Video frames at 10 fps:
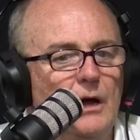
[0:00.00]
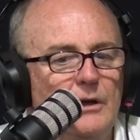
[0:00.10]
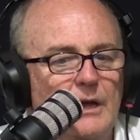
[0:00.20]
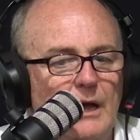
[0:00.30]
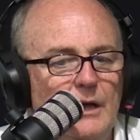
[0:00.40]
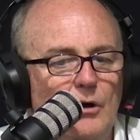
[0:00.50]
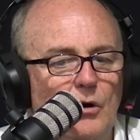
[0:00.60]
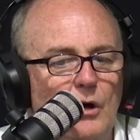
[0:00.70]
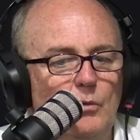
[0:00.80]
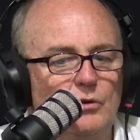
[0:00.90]
Okay,
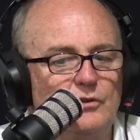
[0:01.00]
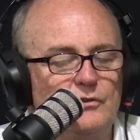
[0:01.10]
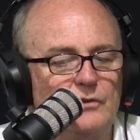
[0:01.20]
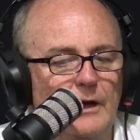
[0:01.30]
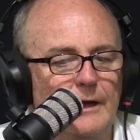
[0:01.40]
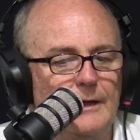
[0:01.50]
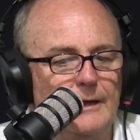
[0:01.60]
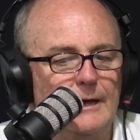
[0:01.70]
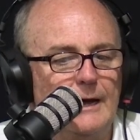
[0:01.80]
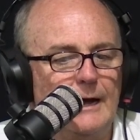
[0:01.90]
I would
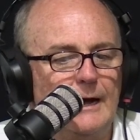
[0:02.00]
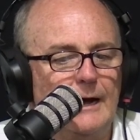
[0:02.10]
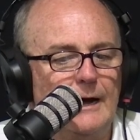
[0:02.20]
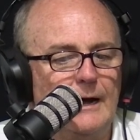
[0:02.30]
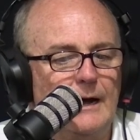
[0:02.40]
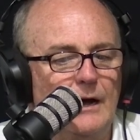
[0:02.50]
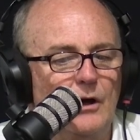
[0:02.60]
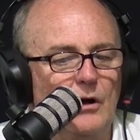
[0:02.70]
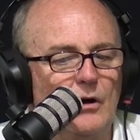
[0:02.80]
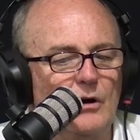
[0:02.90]
say
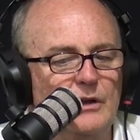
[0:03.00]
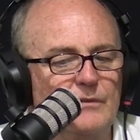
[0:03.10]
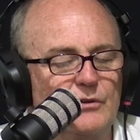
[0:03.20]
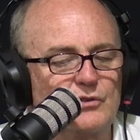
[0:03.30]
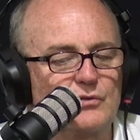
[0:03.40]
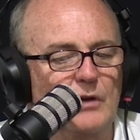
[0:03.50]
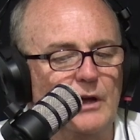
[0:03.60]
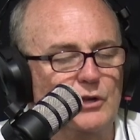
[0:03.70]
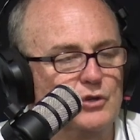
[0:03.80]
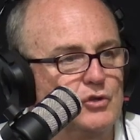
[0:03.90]
I'll give
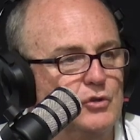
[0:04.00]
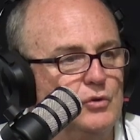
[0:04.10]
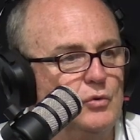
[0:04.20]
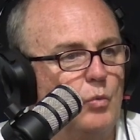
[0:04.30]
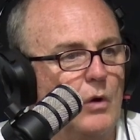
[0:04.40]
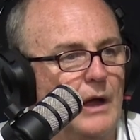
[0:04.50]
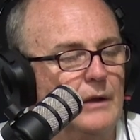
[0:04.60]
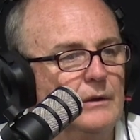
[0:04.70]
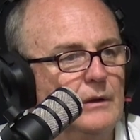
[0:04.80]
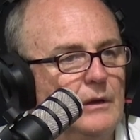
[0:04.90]
Australia
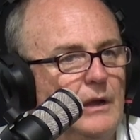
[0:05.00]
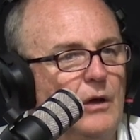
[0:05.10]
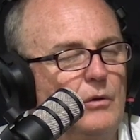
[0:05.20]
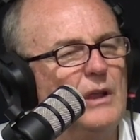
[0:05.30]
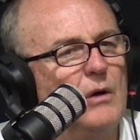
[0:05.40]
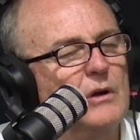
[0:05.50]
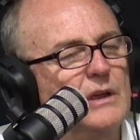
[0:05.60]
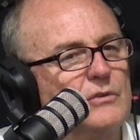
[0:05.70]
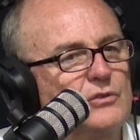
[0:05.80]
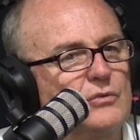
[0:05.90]
2-1. No, I'll
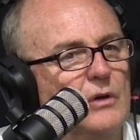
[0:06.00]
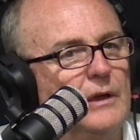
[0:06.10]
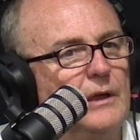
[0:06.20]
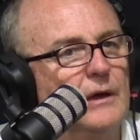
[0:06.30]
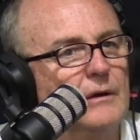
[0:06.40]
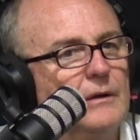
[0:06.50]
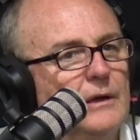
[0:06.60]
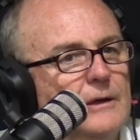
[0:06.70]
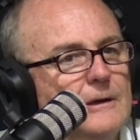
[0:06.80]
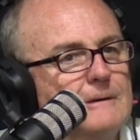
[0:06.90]
give Australia,
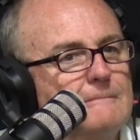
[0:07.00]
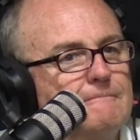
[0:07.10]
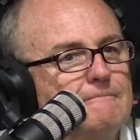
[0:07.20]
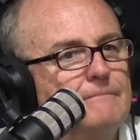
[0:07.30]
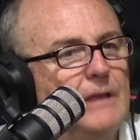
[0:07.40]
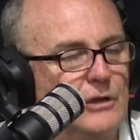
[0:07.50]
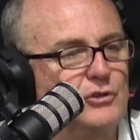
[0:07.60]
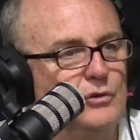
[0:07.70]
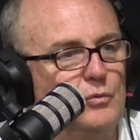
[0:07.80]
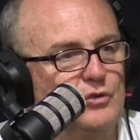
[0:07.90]

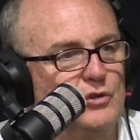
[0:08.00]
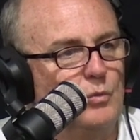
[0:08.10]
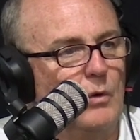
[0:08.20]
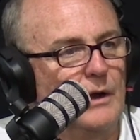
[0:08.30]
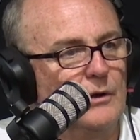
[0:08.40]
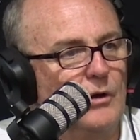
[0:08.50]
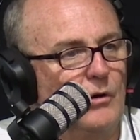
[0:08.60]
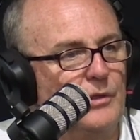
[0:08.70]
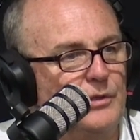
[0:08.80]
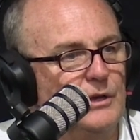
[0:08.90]
2-1.
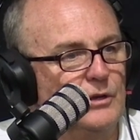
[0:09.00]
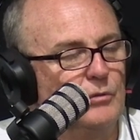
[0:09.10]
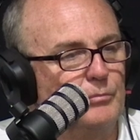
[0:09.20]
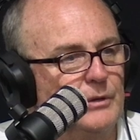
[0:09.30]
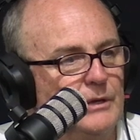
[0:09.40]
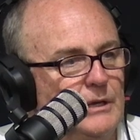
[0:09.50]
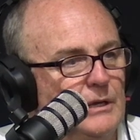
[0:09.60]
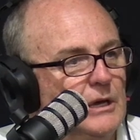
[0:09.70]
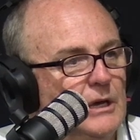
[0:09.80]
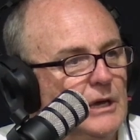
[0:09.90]
I think it'll
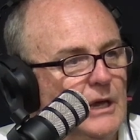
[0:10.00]
be